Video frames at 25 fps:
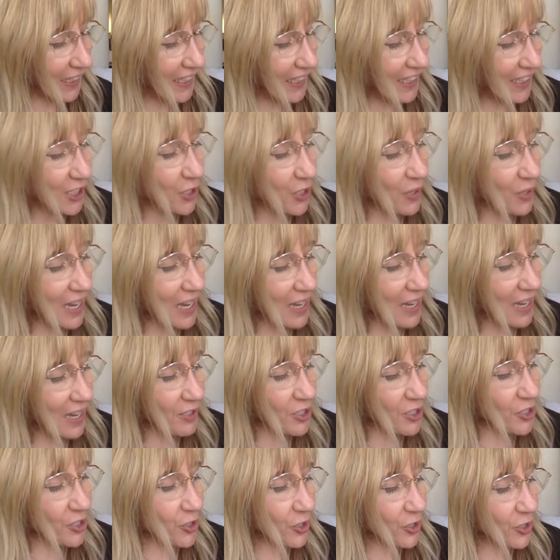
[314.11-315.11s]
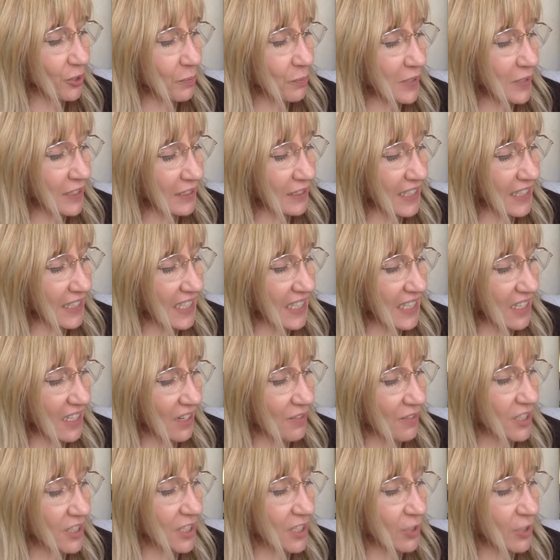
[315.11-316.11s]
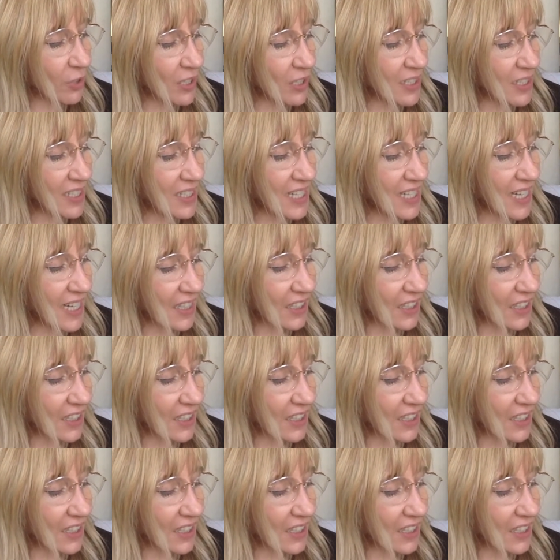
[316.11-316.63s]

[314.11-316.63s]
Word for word: You have a suitability of Ziron Tech